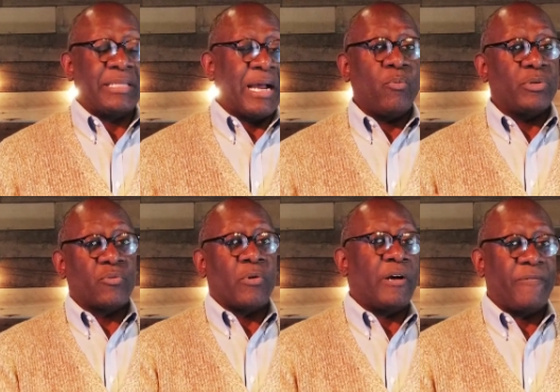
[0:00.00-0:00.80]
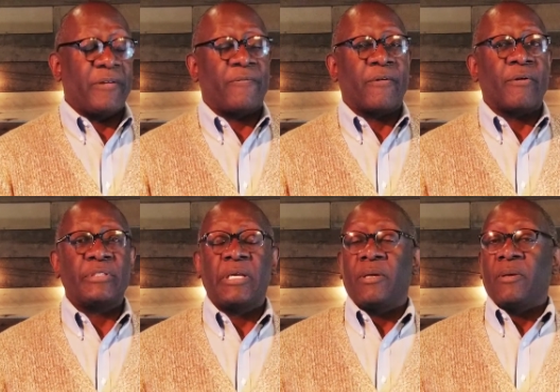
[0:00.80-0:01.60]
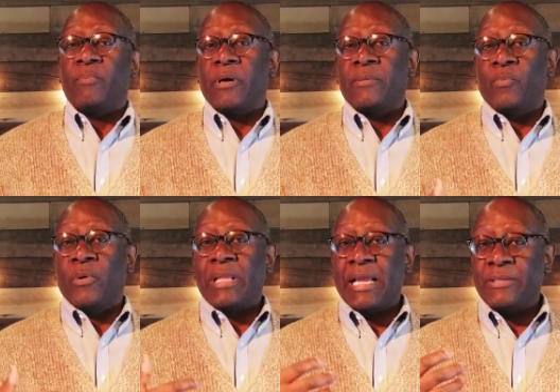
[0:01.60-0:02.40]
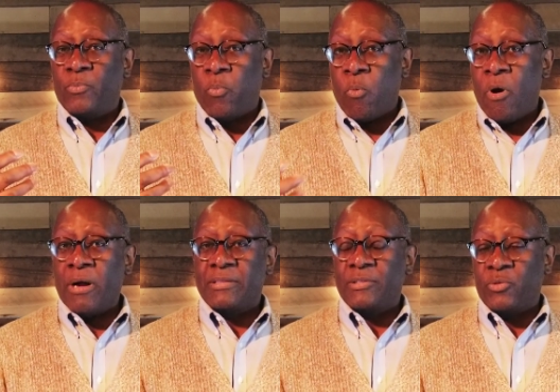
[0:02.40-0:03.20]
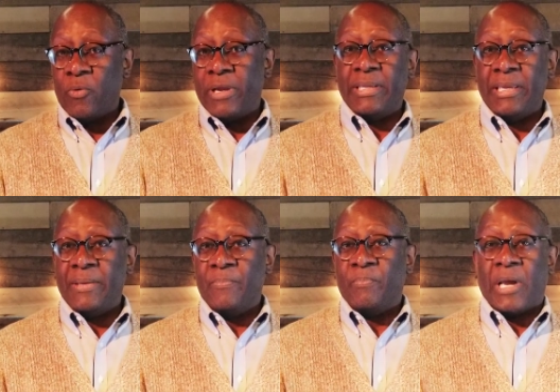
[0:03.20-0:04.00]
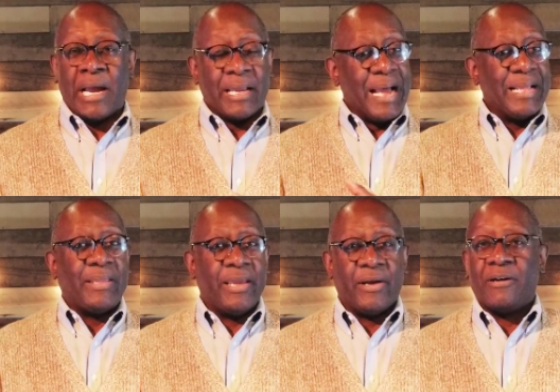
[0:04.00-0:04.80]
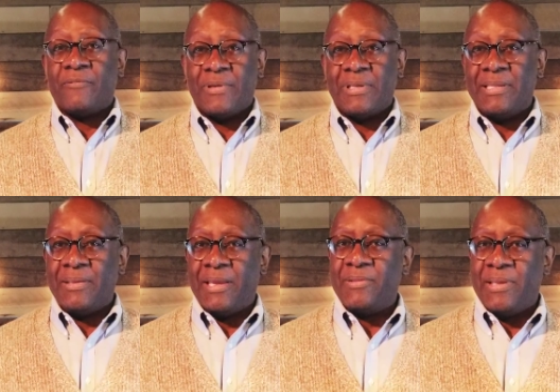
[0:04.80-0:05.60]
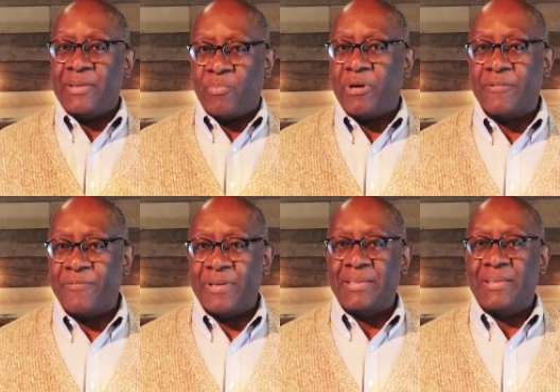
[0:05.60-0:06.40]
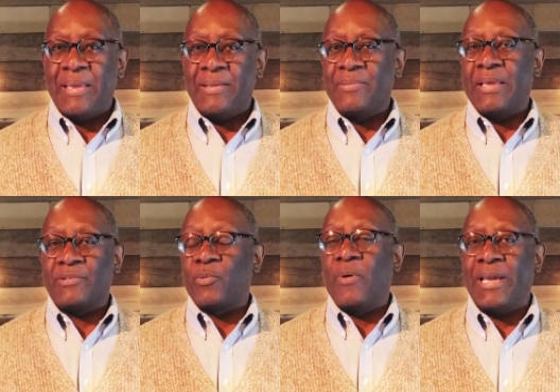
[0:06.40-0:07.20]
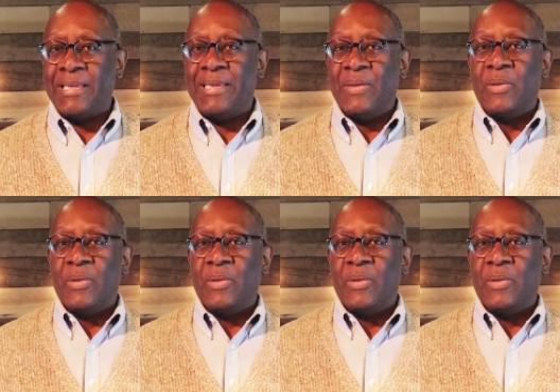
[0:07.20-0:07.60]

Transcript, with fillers: Now, it was rough at first, but when I walked the 20, I got there huffing and, and puffing and, and sweaty.